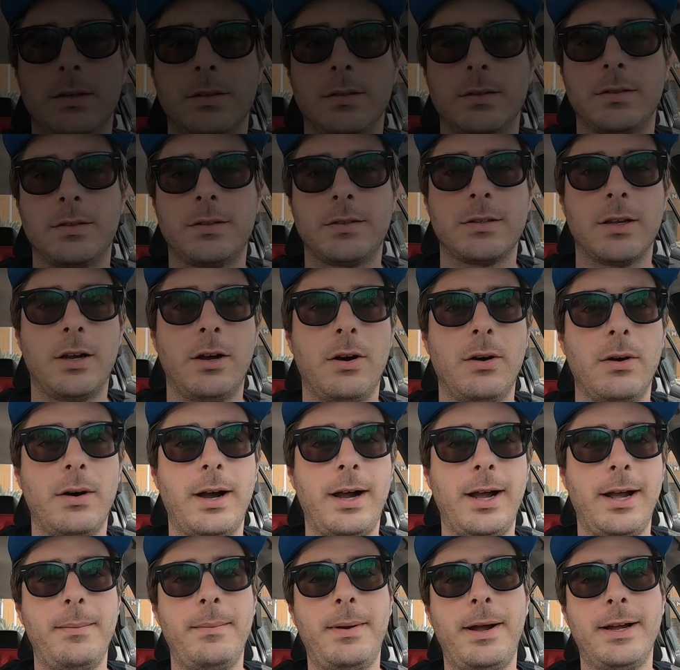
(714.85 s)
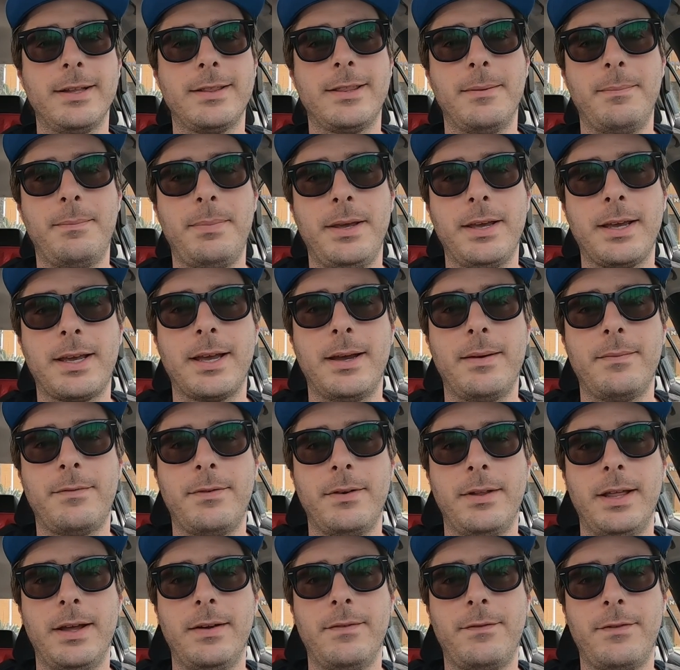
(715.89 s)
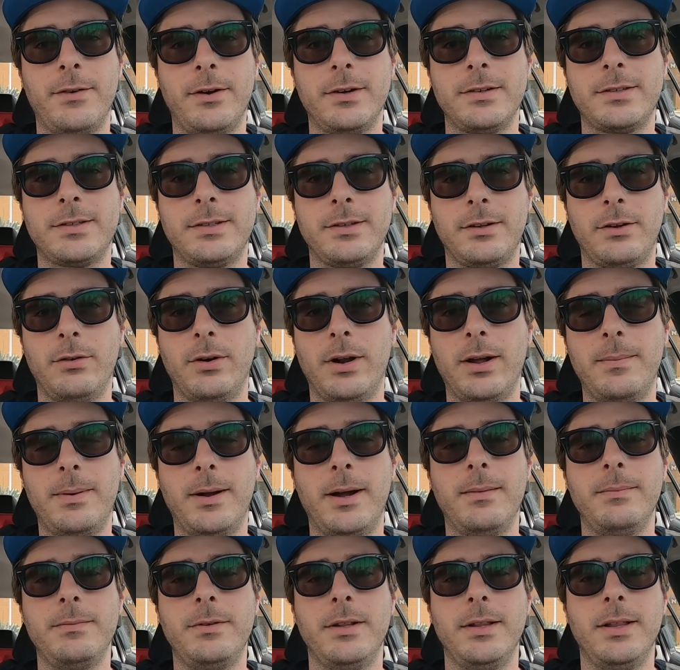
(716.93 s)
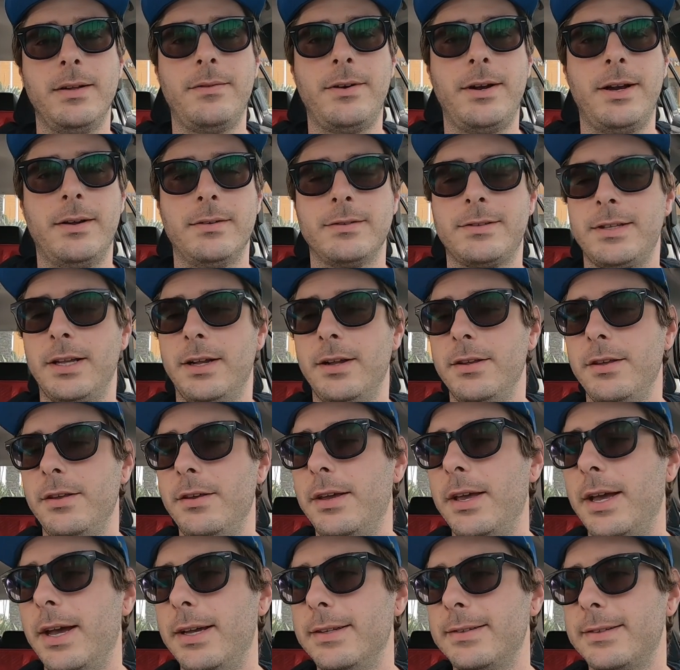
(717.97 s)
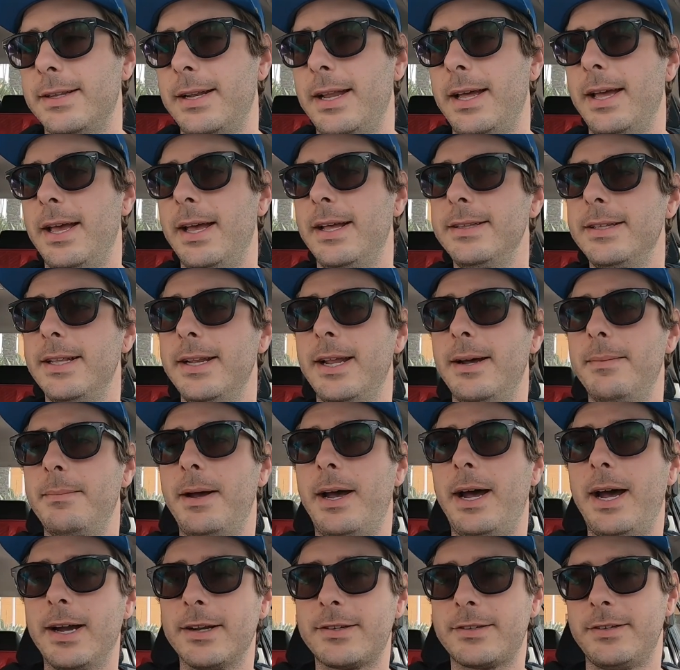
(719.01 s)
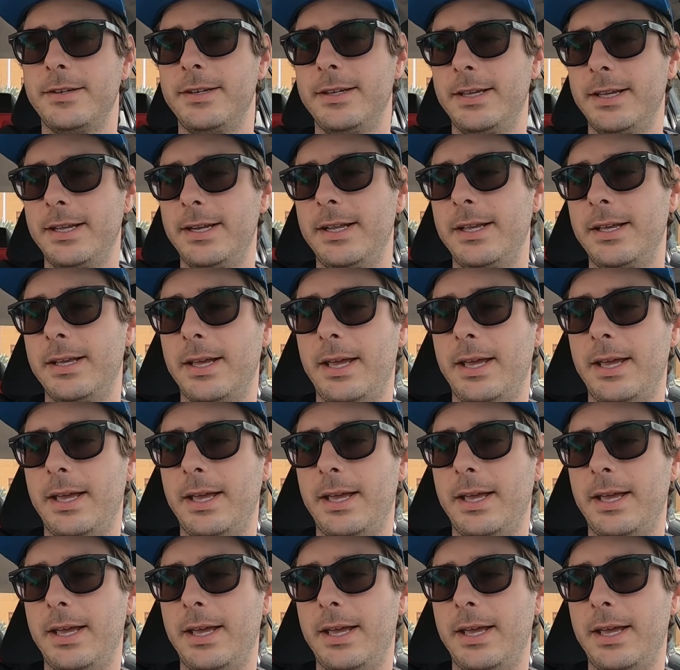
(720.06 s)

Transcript: So I'm at the pickup for that first Grubhub delivery I was telling you guys, and I ended up actually getting